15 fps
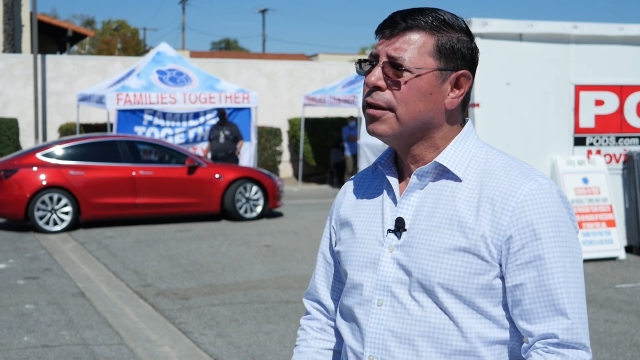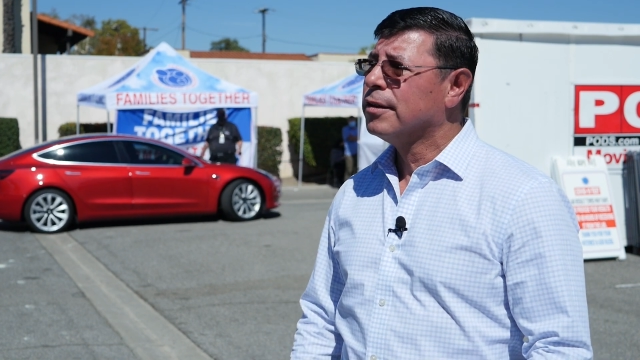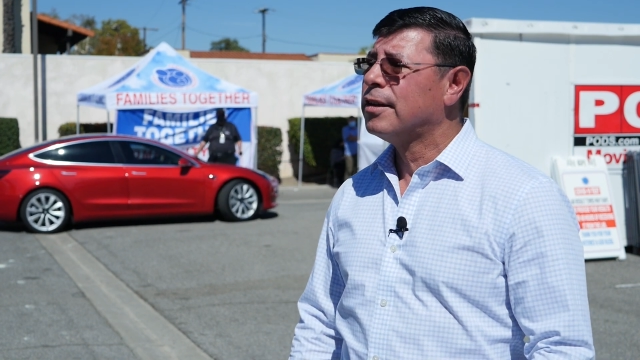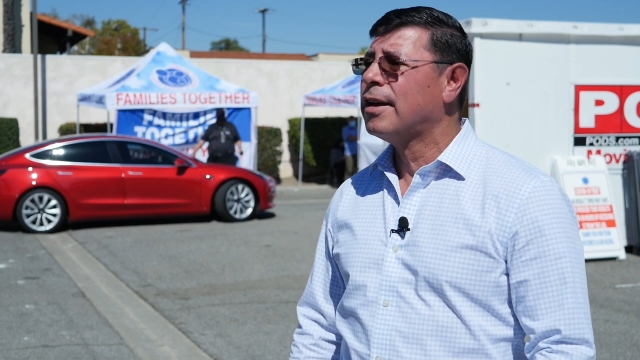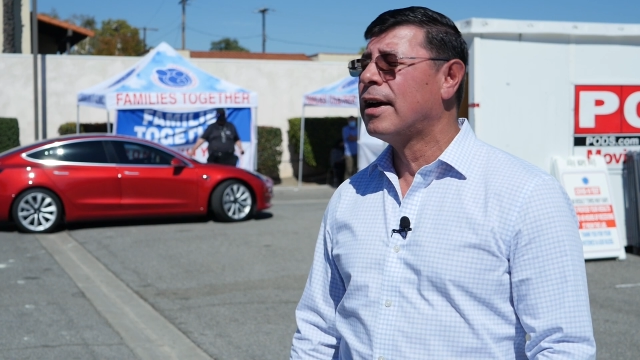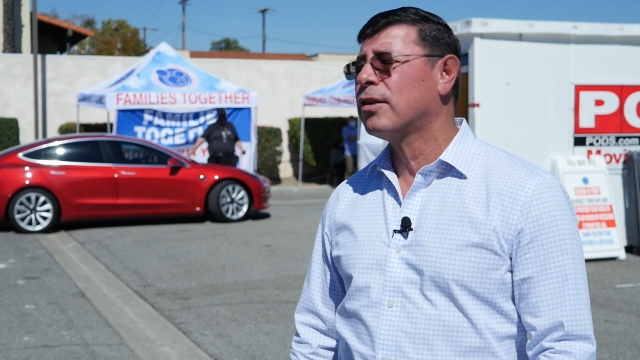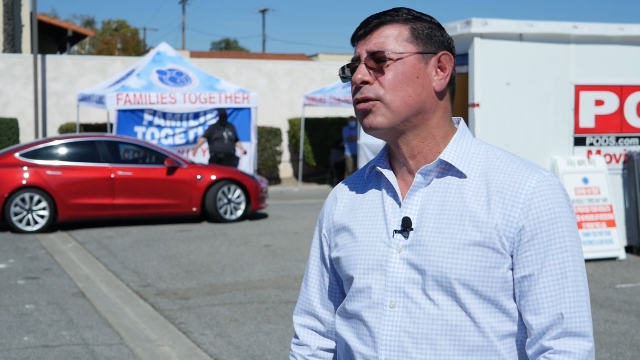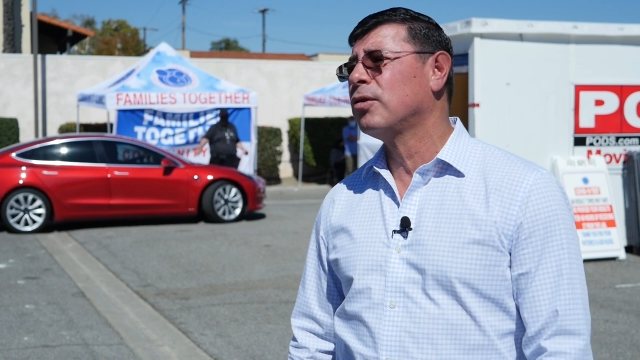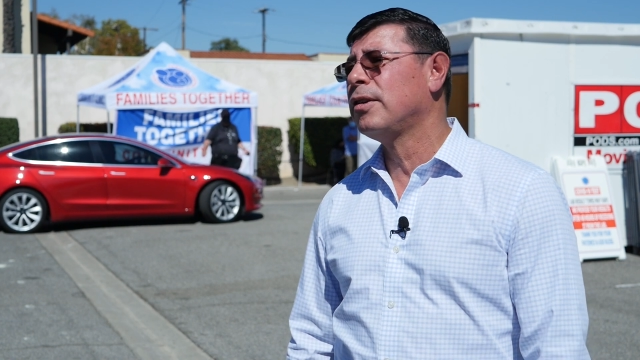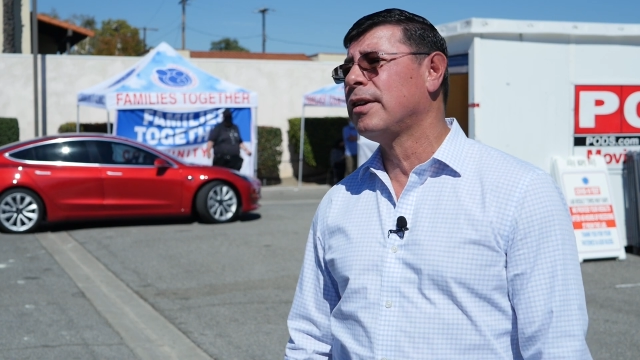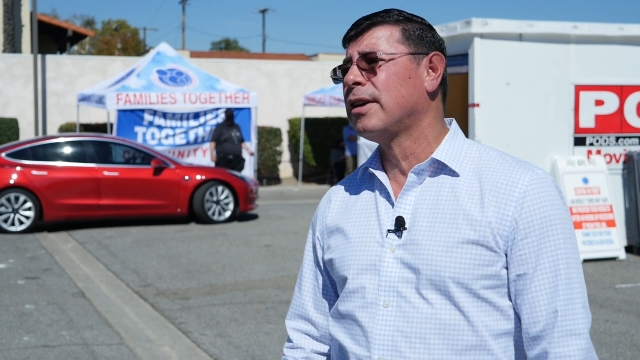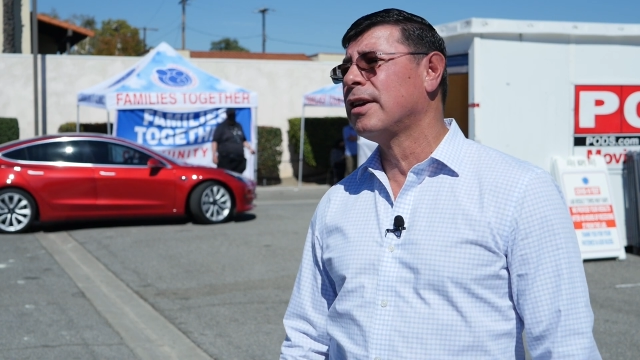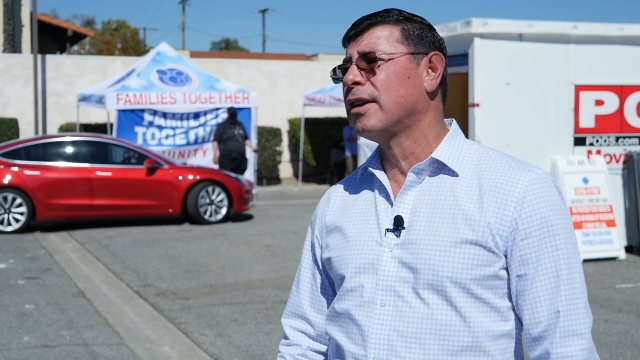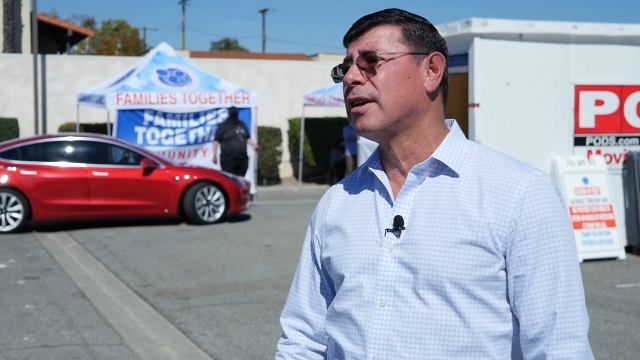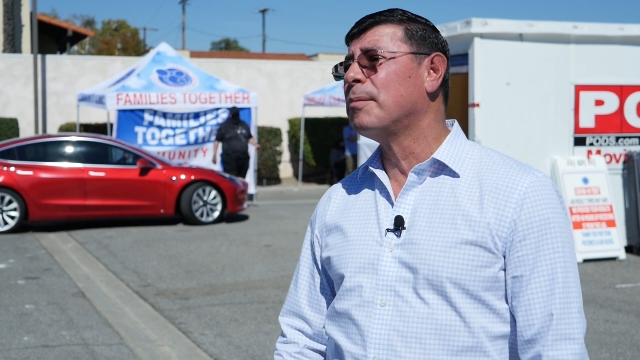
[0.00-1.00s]
they actually
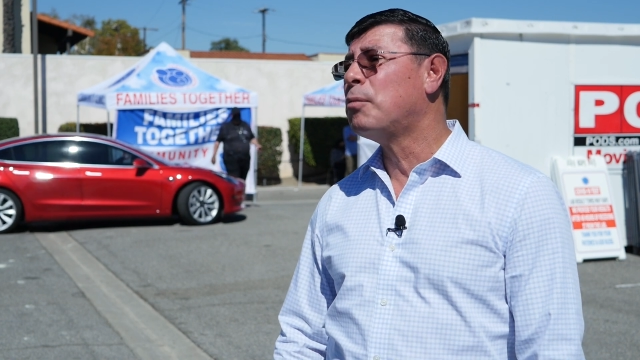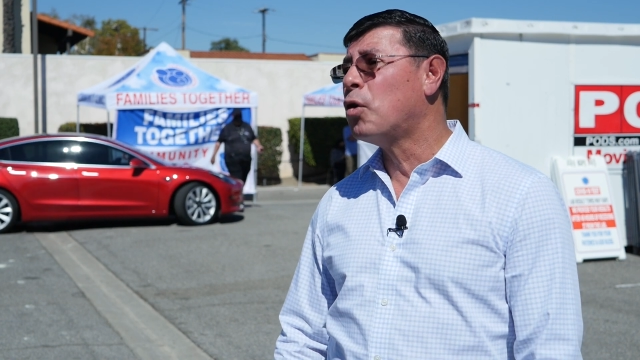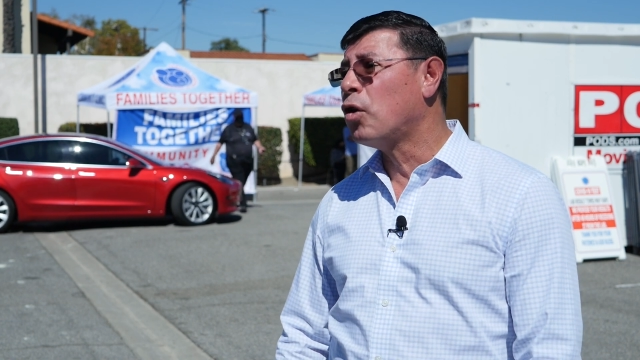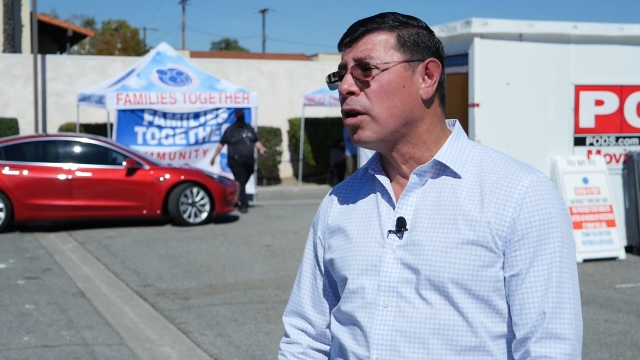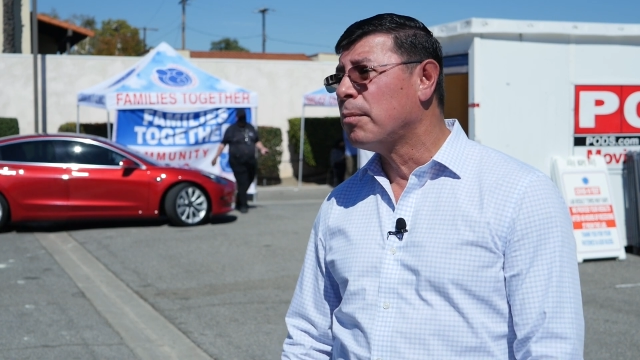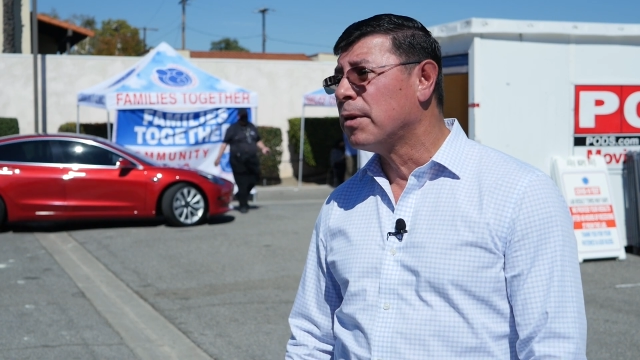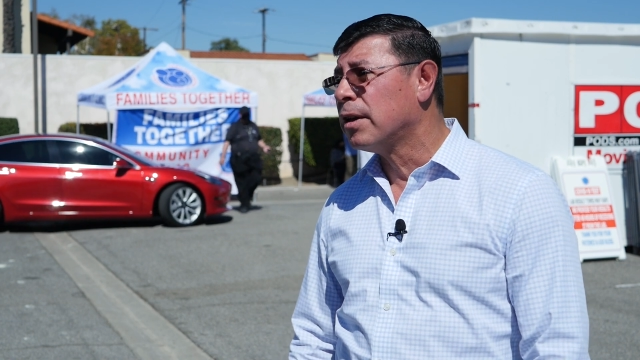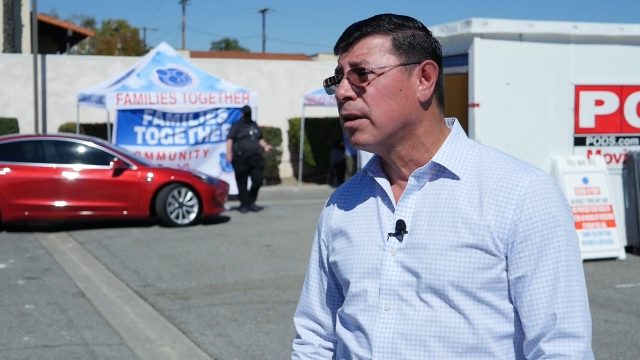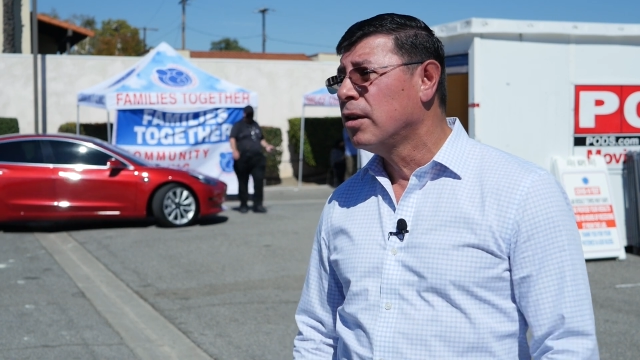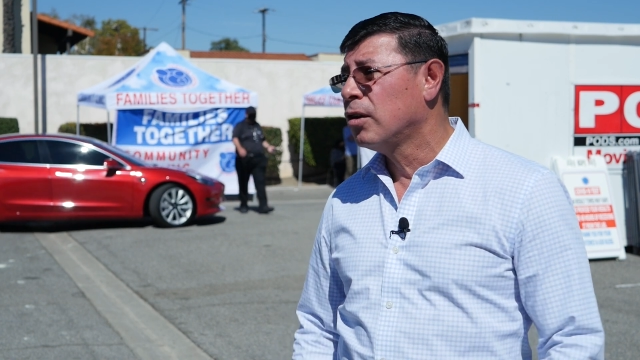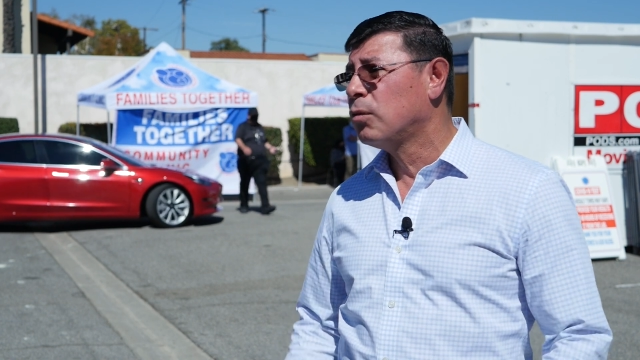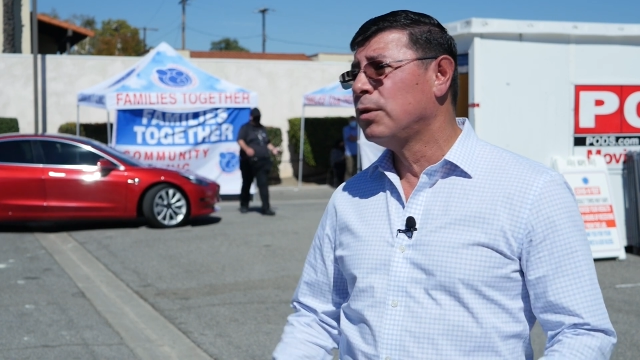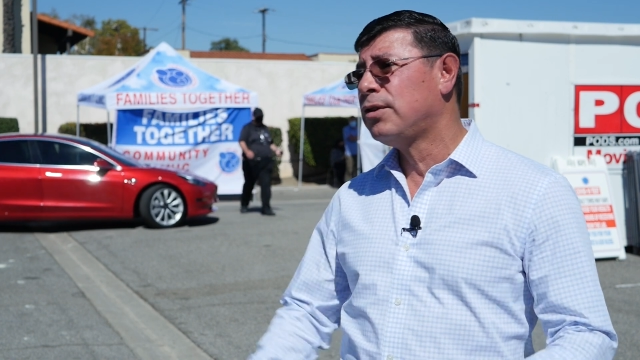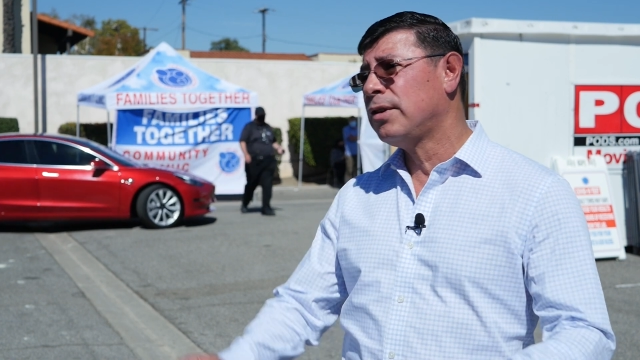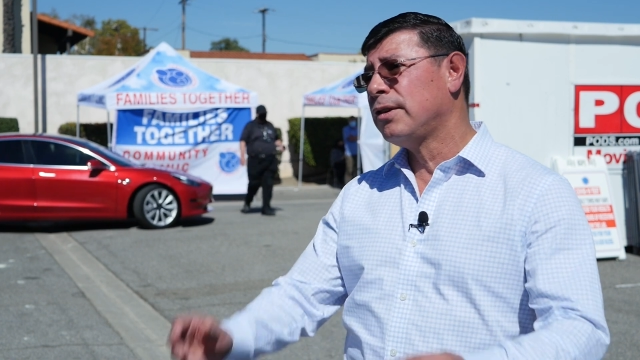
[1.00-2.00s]
get an appointment,
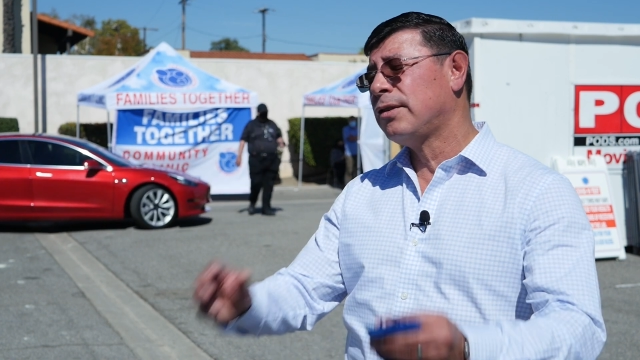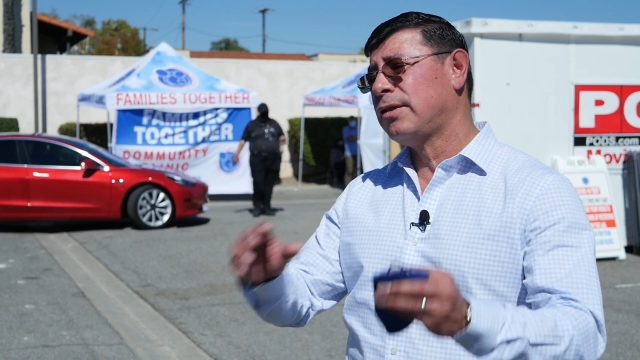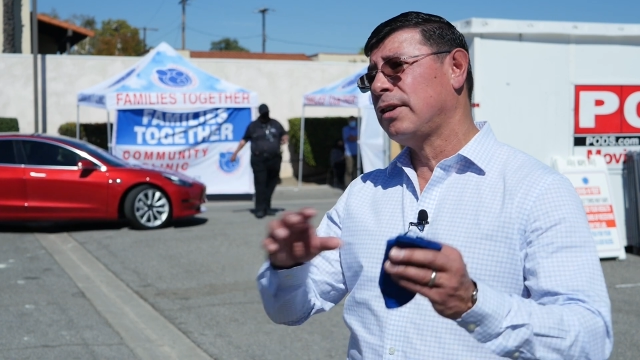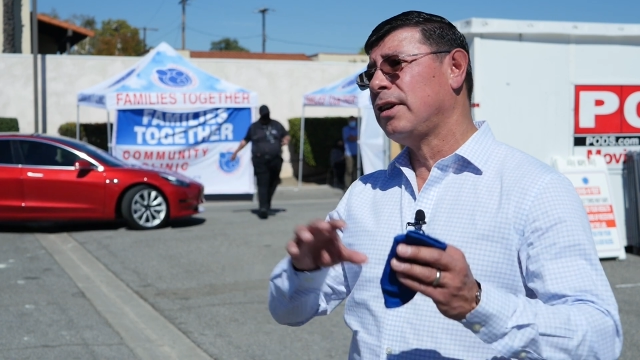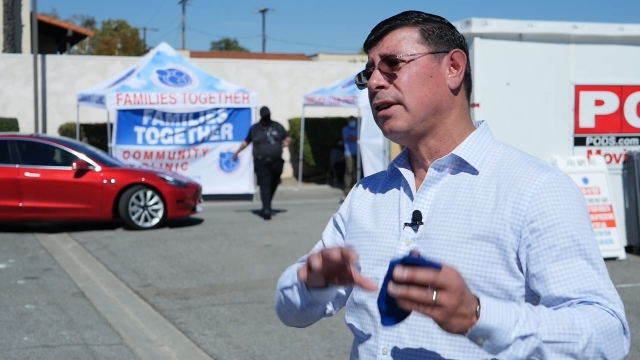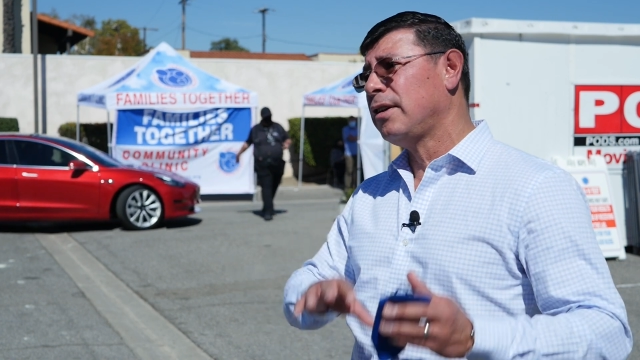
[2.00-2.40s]
which is